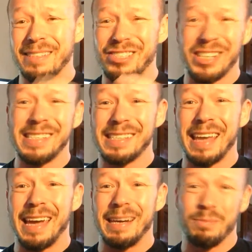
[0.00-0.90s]
just
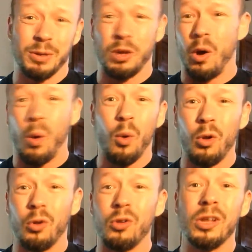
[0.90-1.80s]
that and build a
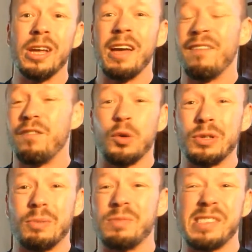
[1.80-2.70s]
whole
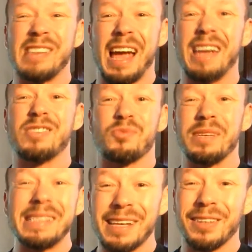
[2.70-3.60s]
full size
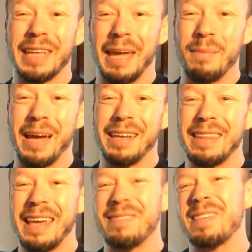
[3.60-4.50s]
retail game out of
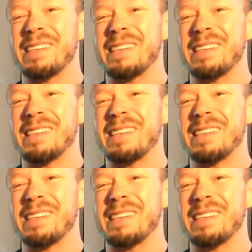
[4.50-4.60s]
that?